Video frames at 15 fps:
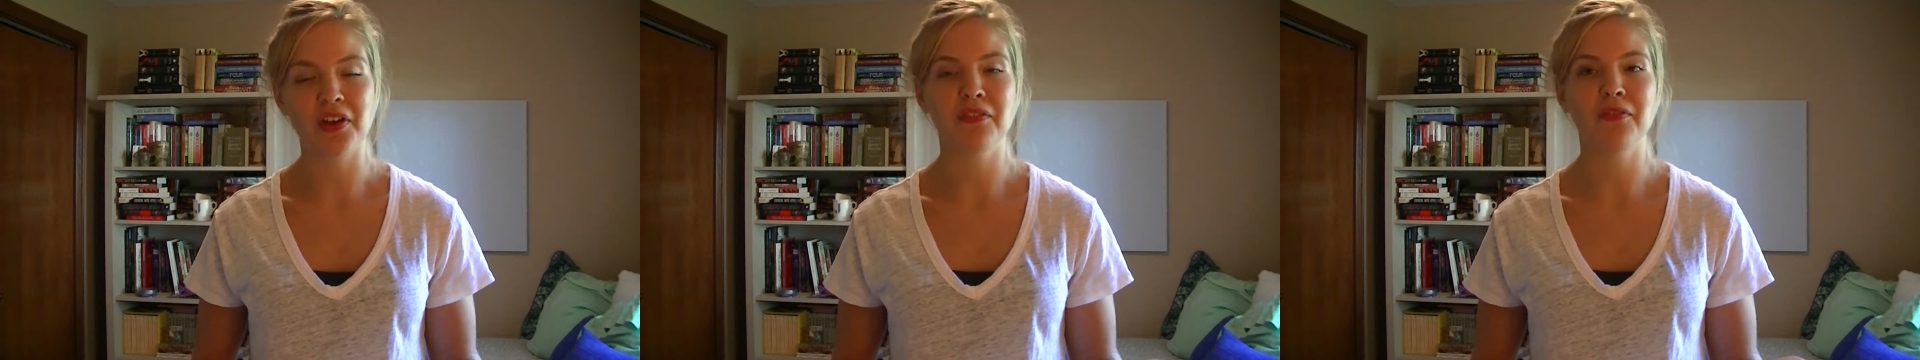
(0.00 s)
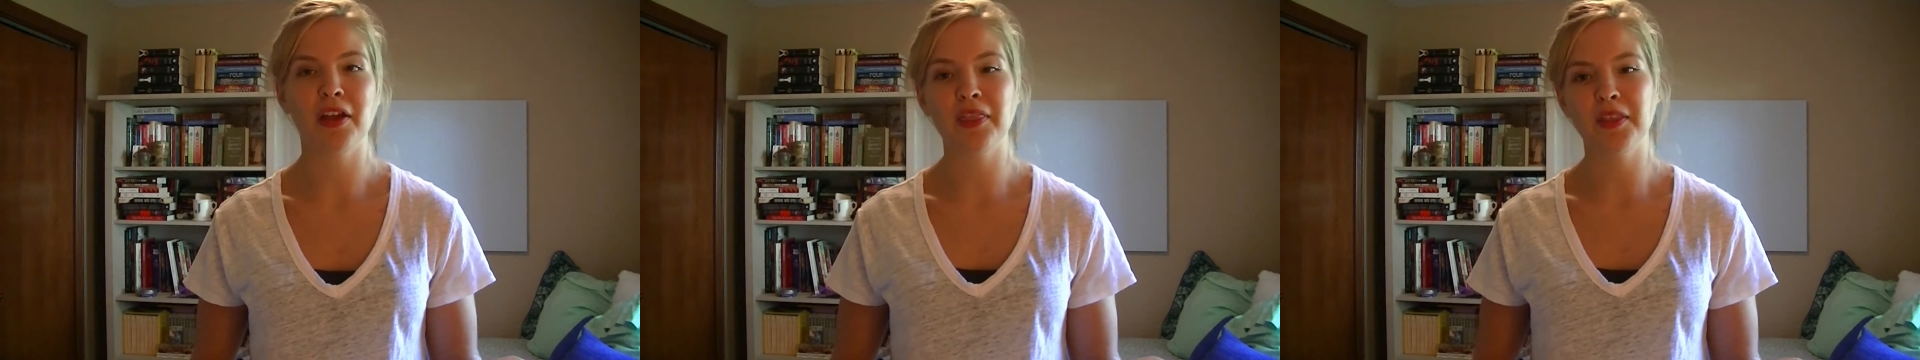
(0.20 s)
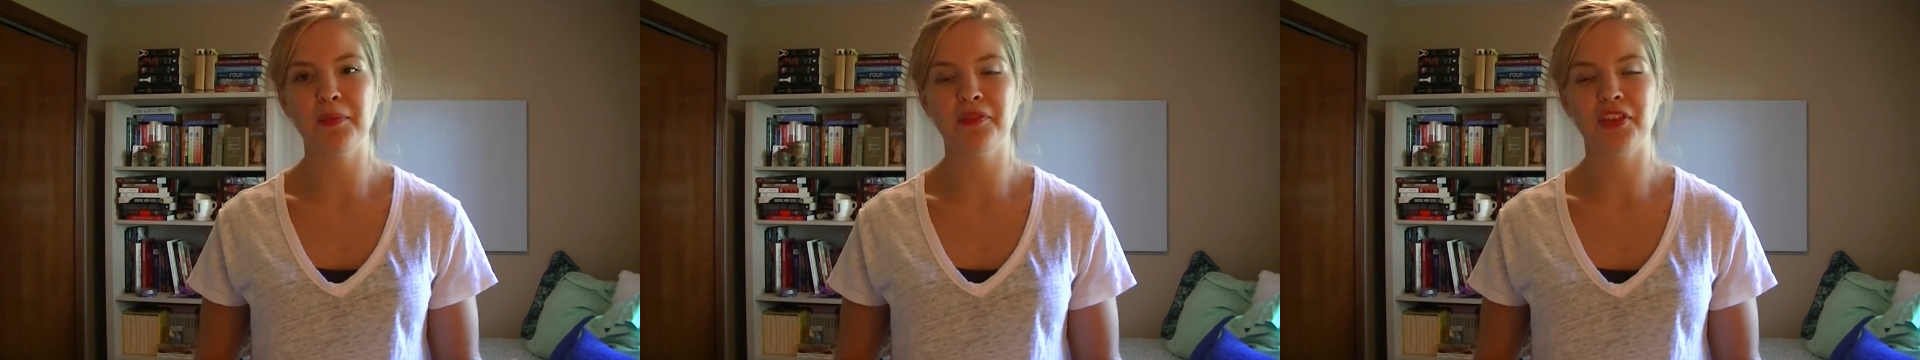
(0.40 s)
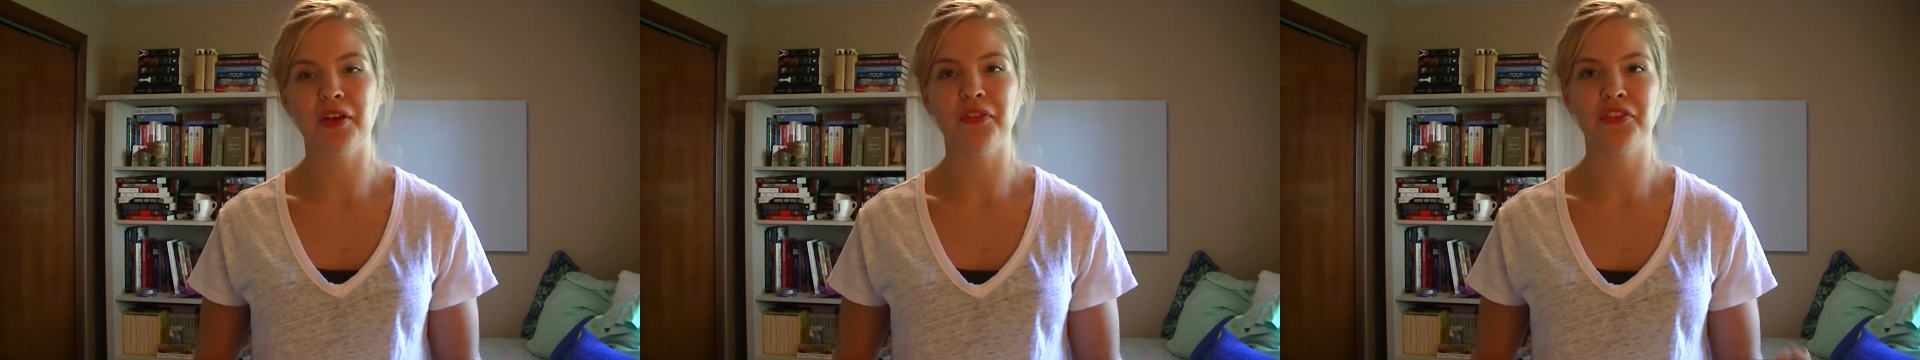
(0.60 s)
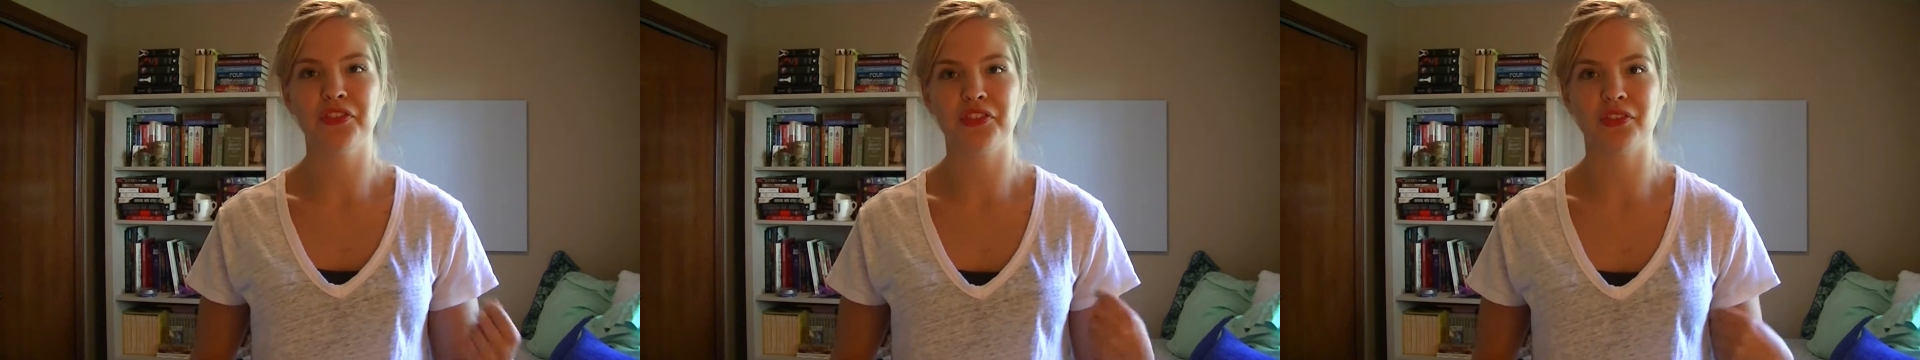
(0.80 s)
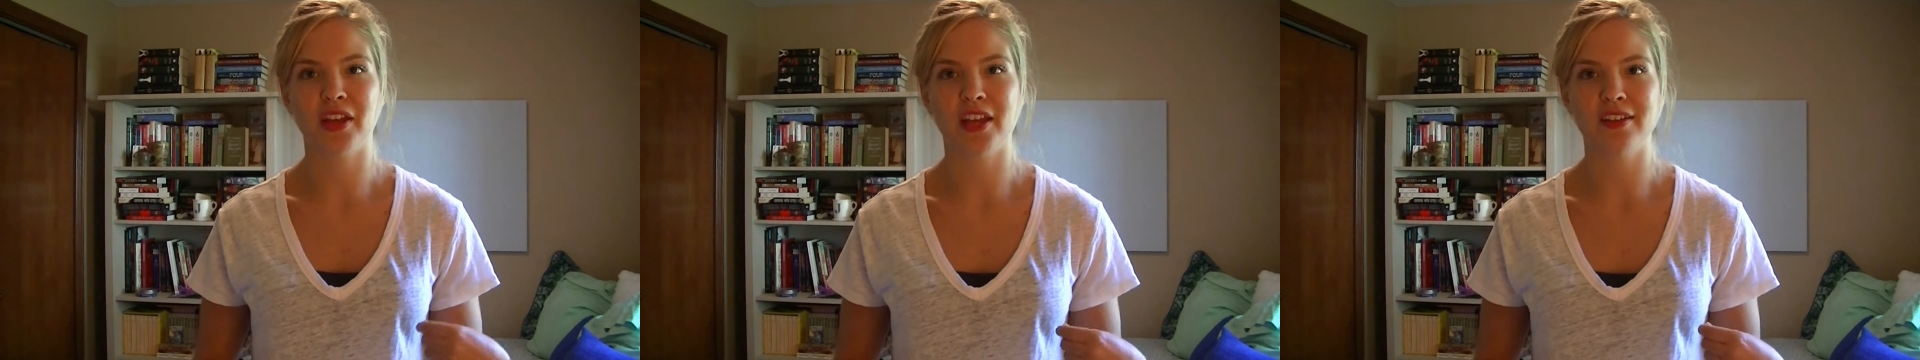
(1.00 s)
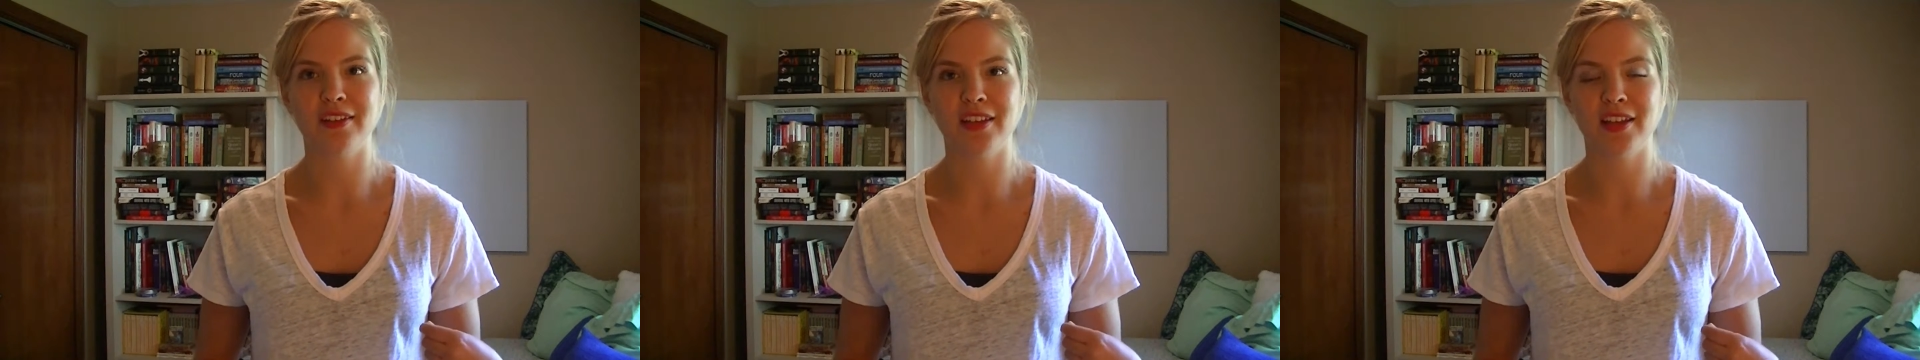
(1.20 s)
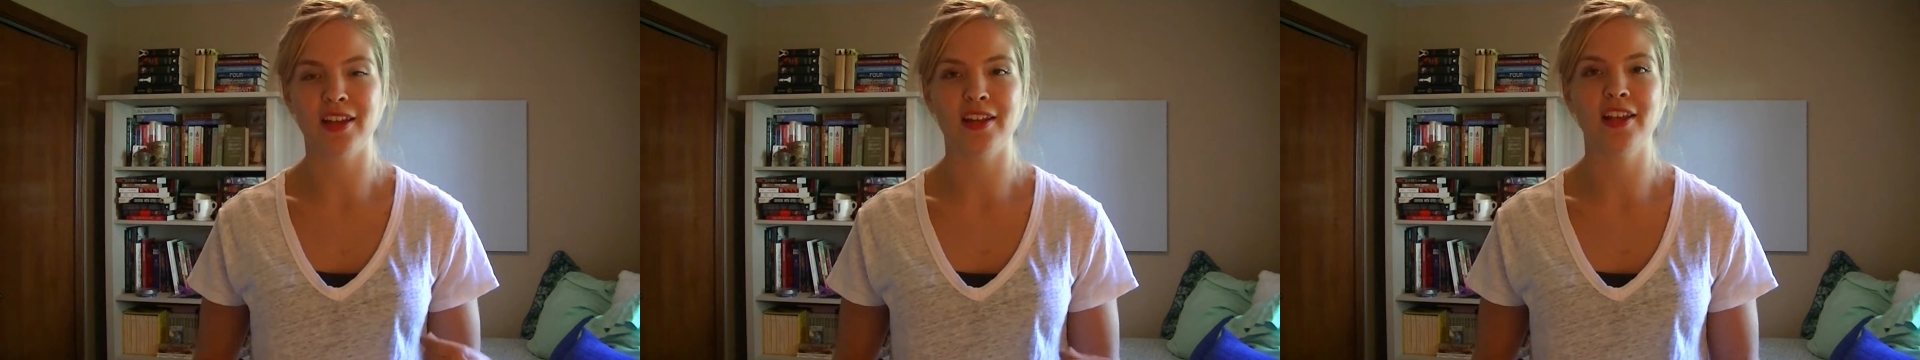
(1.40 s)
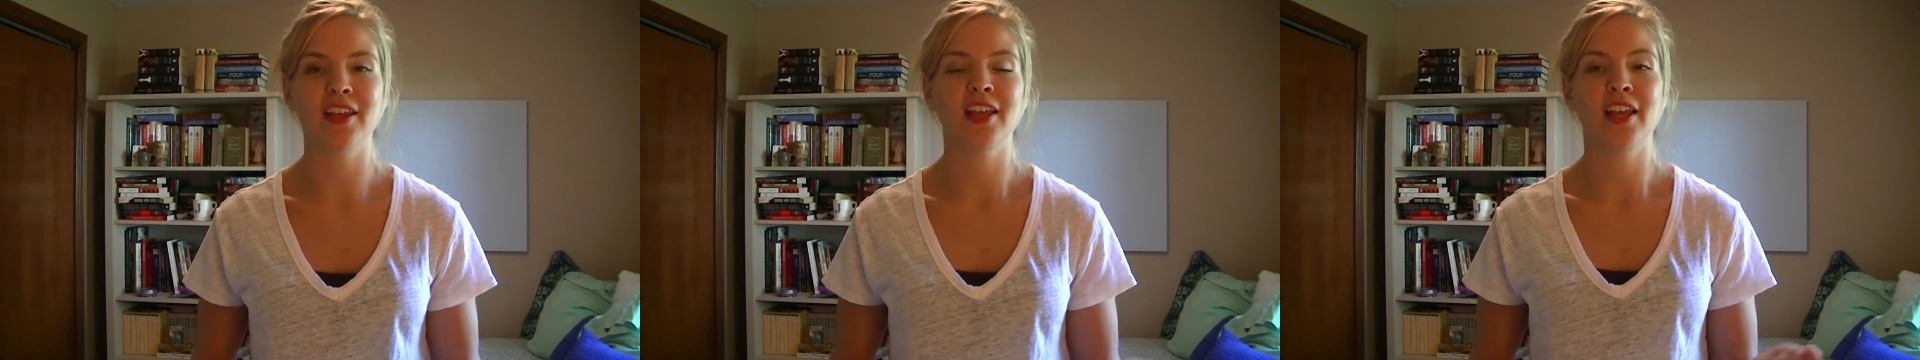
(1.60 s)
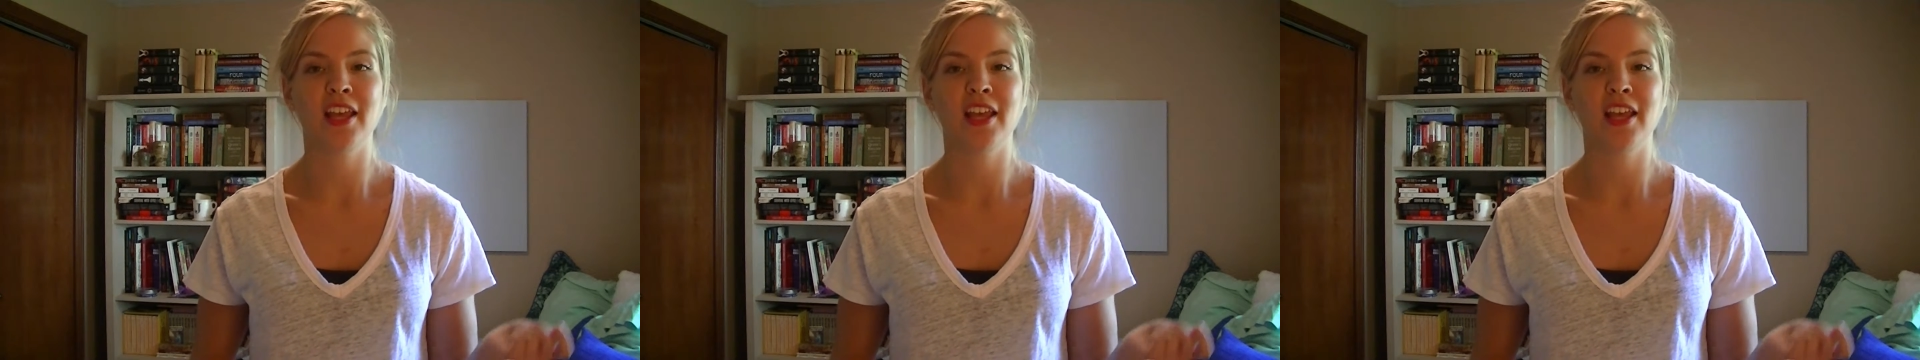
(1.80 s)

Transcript: find themselves stranded